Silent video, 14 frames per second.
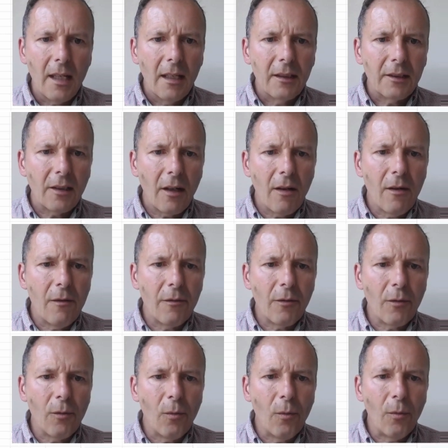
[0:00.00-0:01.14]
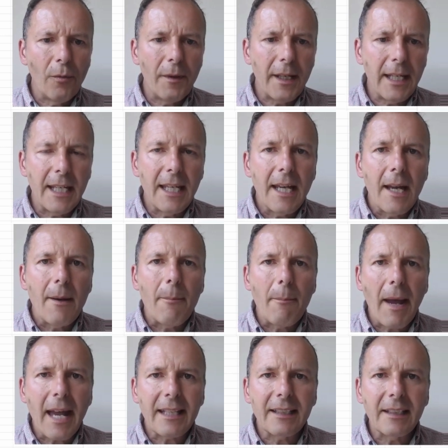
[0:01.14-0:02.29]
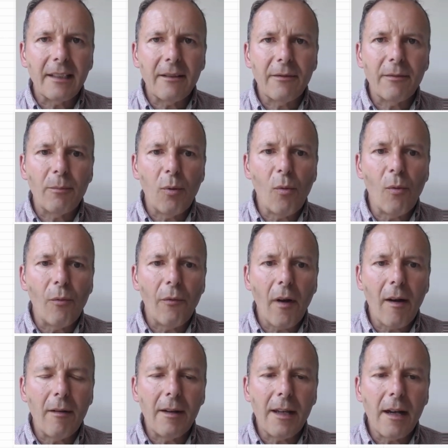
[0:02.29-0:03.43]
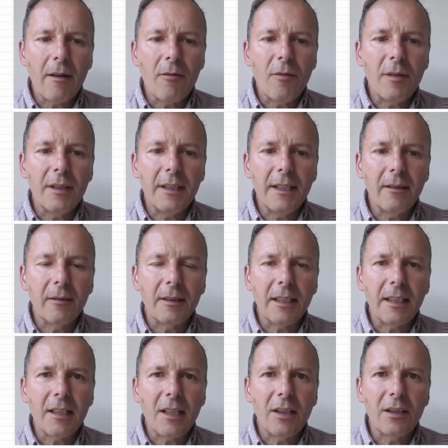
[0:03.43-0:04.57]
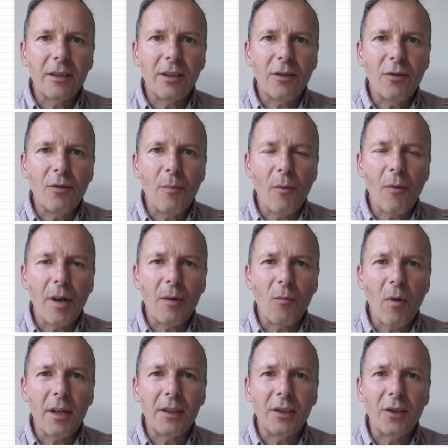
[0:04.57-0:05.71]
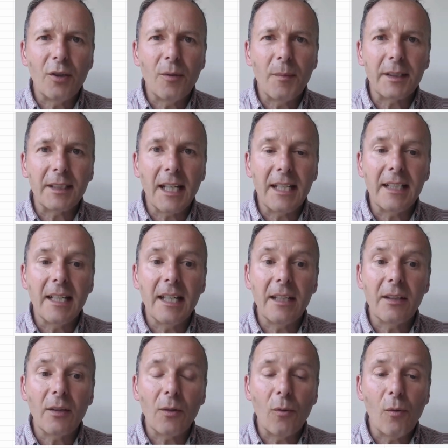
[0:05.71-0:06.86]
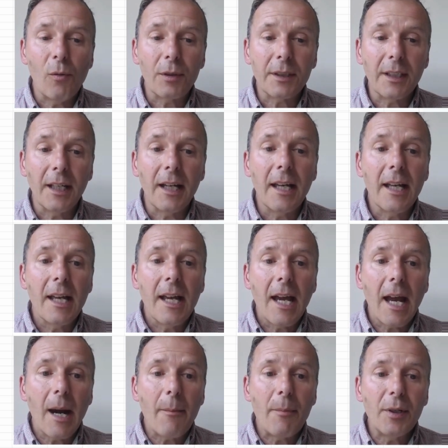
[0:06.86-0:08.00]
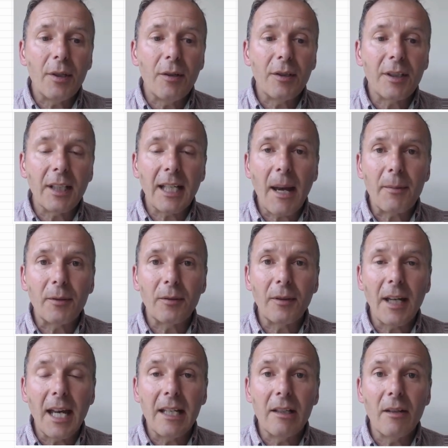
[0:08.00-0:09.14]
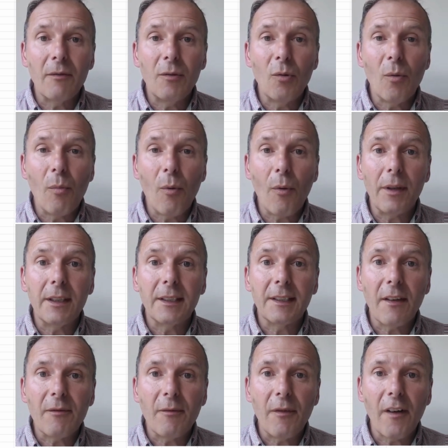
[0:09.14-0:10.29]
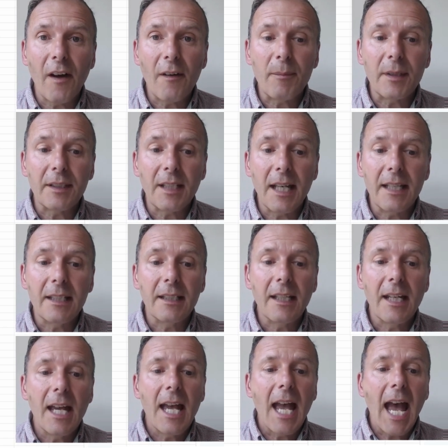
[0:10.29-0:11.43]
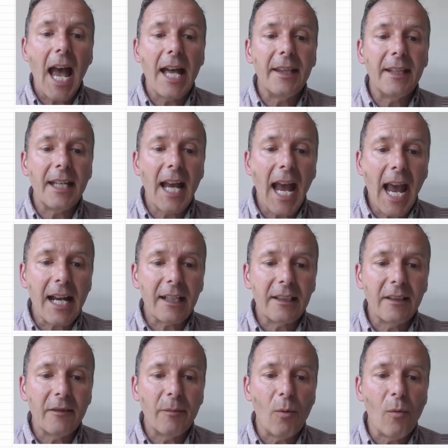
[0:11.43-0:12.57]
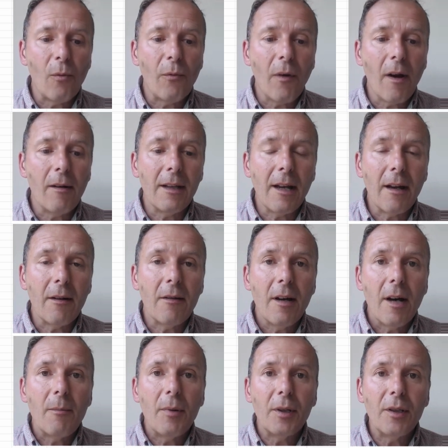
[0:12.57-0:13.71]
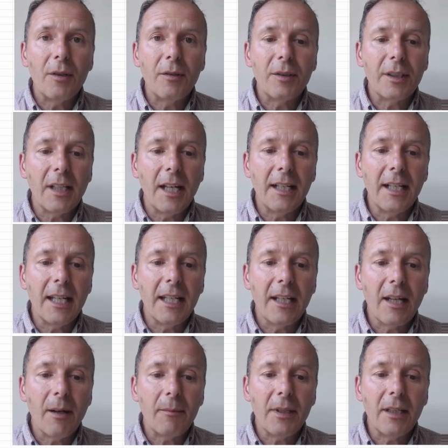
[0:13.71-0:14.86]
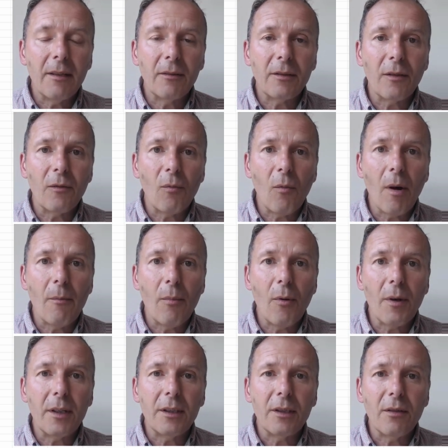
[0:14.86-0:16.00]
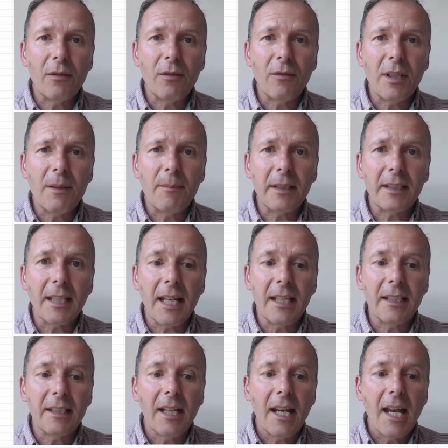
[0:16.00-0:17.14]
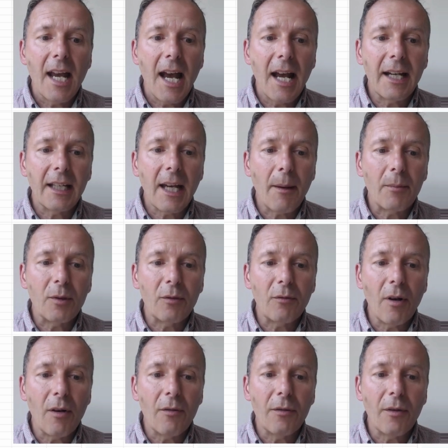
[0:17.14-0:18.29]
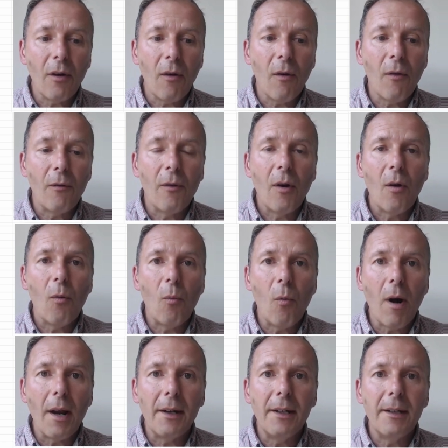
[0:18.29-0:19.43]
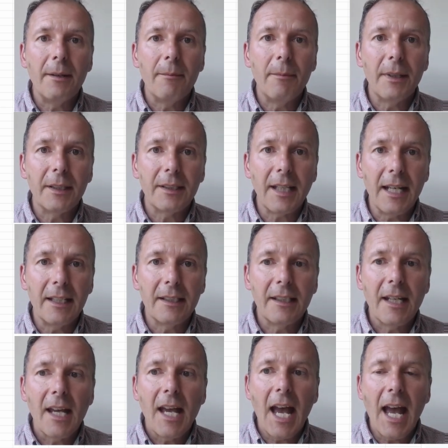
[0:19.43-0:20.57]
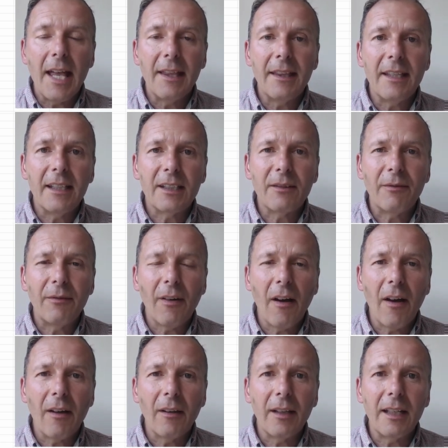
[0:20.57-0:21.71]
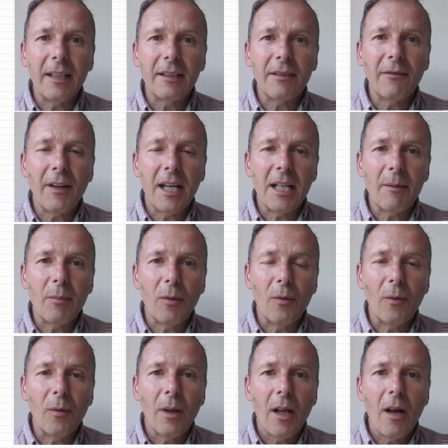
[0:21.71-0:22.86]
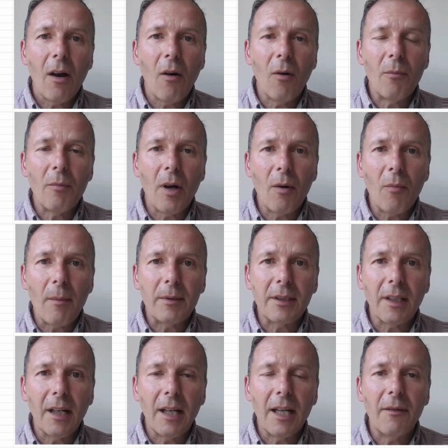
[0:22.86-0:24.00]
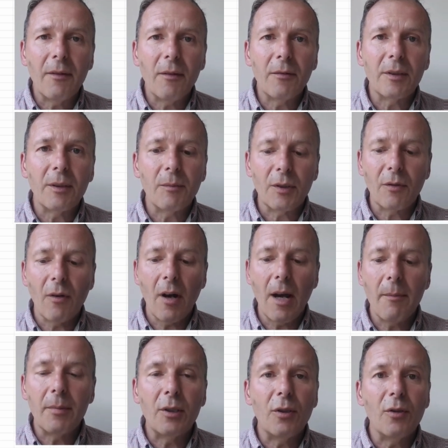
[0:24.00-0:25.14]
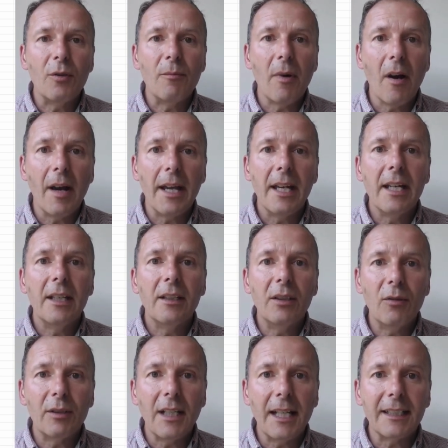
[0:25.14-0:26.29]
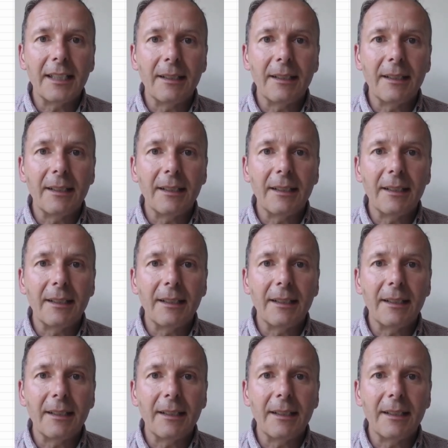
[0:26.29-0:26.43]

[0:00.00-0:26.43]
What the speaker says: So overall, the passive portfolio yielded 2.12% in the quarter and produced a capital gain of 0.75%, and the active portfolio produced an income yield of 1.23% and a capital growth of 1%. And this file is available on my website if you subscribe to my newsletter.